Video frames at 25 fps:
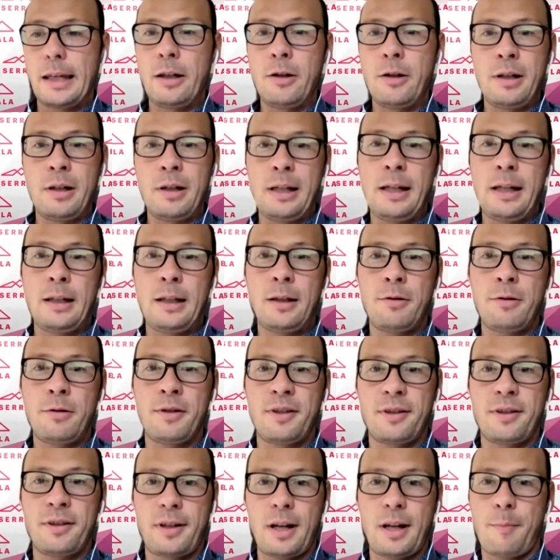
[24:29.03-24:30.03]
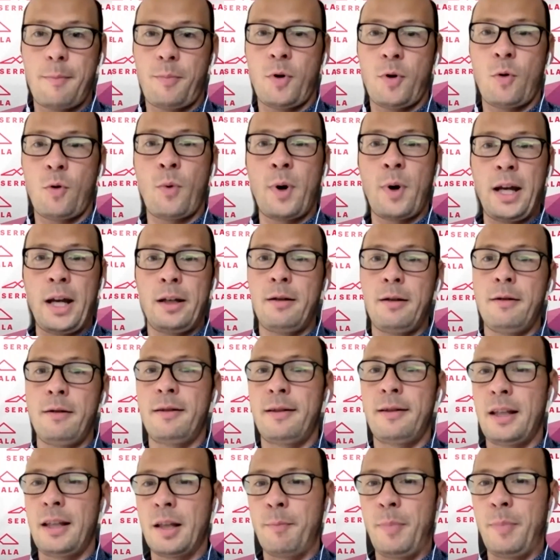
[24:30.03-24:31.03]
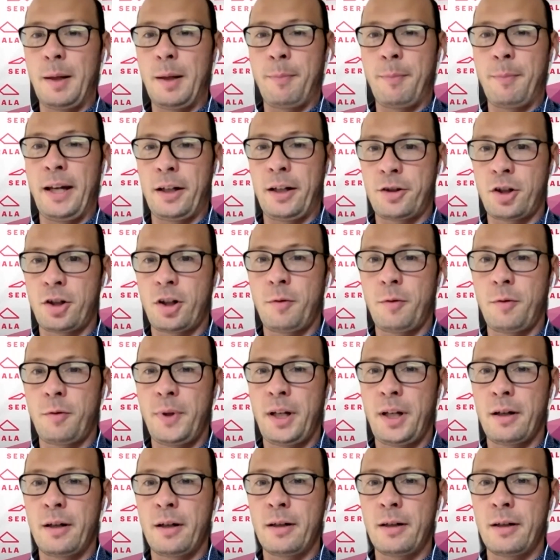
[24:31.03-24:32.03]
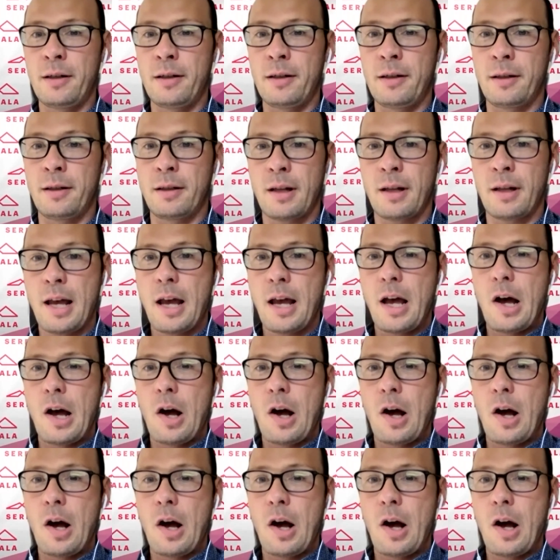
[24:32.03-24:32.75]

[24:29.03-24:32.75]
you need to step away to see the big picture, because